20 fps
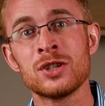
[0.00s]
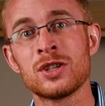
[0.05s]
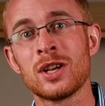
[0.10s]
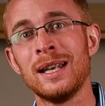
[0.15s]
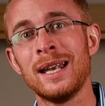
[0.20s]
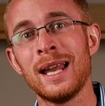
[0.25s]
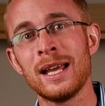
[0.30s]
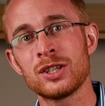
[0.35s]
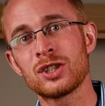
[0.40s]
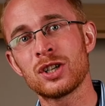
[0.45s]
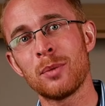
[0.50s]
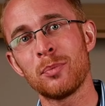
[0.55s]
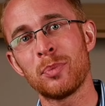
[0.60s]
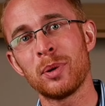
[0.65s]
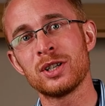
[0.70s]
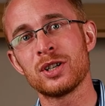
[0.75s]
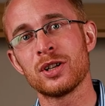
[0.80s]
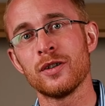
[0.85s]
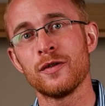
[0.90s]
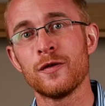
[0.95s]
So let's
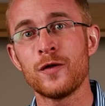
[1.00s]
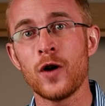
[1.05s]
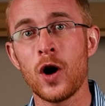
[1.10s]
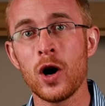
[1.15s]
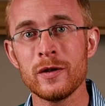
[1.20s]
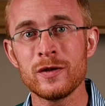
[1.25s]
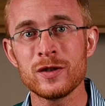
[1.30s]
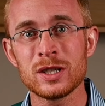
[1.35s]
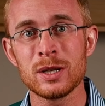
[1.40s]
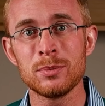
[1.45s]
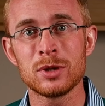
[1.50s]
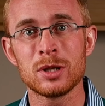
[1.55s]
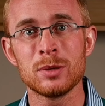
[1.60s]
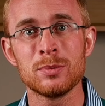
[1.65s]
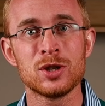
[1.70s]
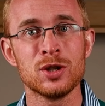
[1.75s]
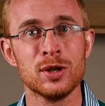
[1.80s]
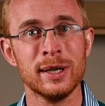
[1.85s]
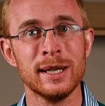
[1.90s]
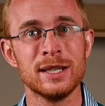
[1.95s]
jump into the five
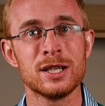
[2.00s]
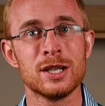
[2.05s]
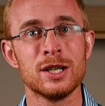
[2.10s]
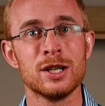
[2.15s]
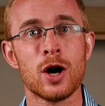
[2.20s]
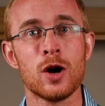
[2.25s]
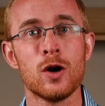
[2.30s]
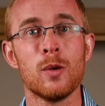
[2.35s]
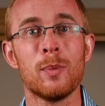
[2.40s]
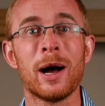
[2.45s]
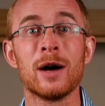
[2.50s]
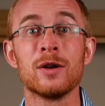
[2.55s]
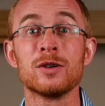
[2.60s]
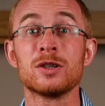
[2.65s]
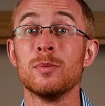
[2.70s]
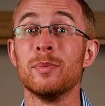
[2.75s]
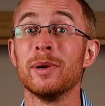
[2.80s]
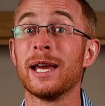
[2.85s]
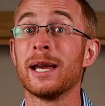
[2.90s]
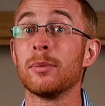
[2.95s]
symptoms you need to know
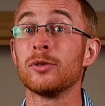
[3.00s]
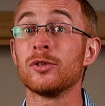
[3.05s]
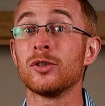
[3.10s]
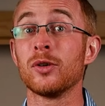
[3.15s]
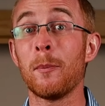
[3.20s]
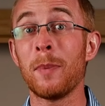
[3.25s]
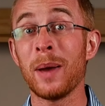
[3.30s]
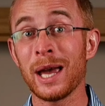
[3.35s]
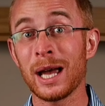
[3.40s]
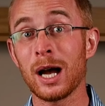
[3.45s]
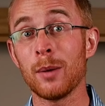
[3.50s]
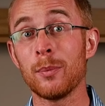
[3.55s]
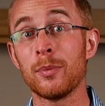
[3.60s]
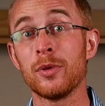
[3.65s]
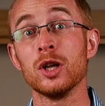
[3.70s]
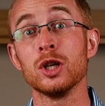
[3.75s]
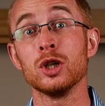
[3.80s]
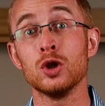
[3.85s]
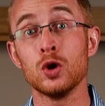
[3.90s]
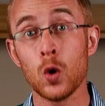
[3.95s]
about to be able to pick
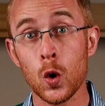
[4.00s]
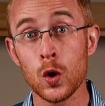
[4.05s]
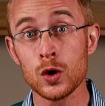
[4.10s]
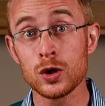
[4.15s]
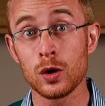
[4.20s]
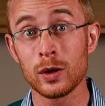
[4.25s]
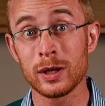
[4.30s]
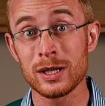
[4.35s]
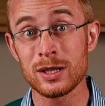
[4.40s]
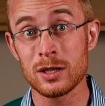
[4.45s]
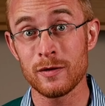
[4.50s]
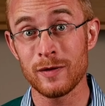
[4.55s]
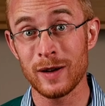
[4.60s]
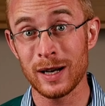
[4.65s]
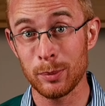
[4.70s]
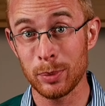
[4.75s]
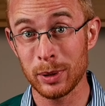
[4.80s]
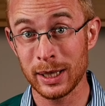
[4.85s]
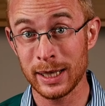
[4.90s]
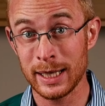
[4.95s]
up that your dog is
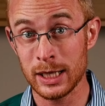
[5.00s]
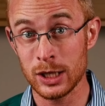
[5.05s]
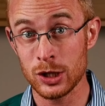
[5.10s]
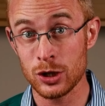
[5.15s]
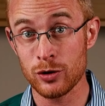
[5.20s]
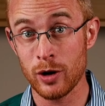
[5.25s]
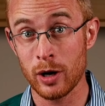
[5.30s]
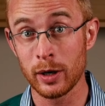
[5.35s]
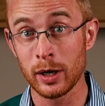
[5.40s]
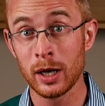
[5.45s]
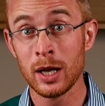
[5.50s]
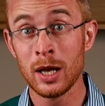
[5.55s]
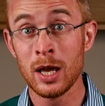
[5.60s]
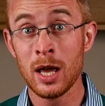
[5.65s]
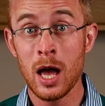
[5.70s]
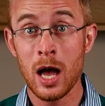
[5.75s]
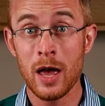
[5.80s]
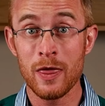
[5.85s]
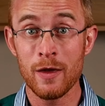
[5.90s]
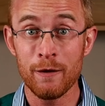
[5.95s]
developing heat stroke.
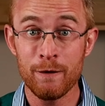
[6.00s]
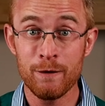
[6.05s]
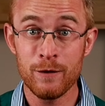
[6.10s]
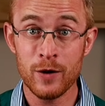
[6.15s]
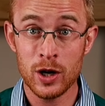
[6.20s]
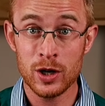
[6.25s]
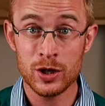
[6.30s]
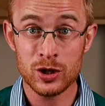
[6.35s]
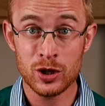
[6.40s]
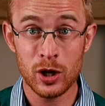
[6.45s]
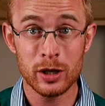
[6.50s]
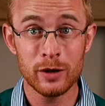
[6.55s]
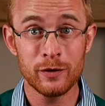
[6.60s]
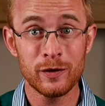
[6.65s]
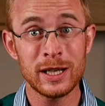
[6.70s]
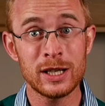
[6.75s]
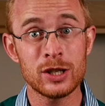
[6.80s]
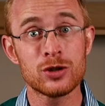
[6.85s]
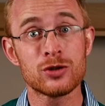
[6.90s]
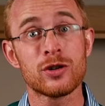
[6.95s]
And the first sign
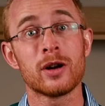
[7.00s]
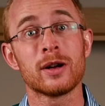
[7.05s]
of heat